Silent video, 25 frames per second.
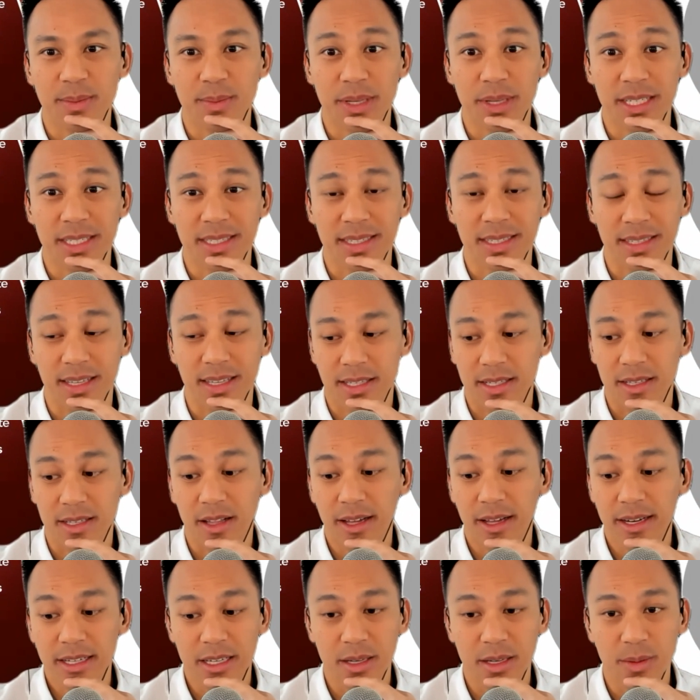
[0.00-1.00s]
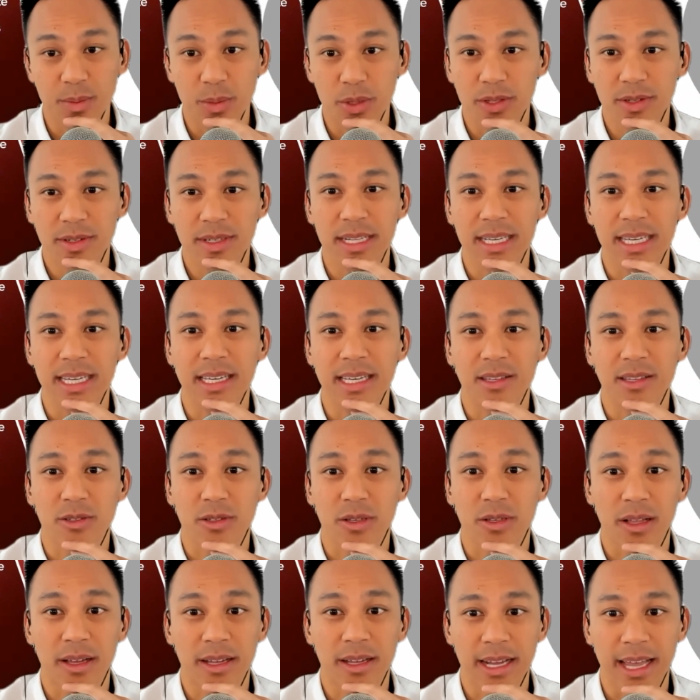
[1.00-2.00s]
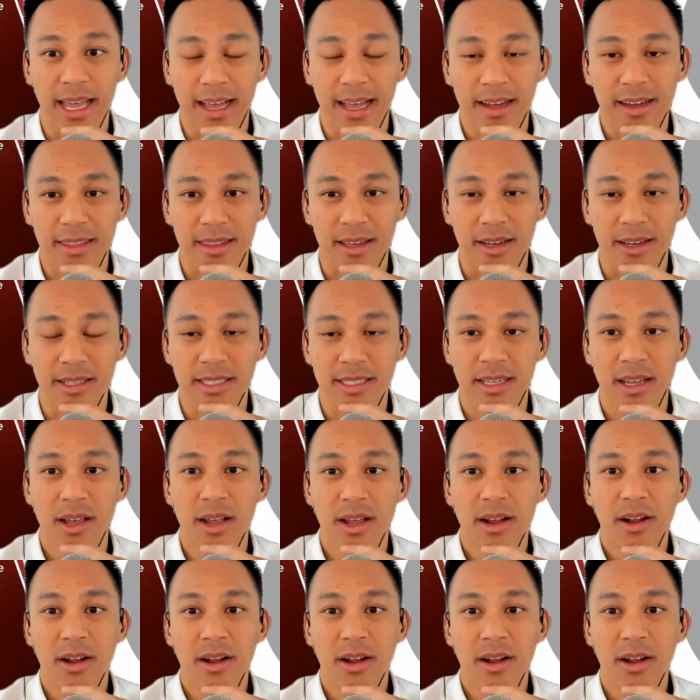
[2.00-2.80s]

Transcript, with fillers: because the Solana community and the Solana hackathons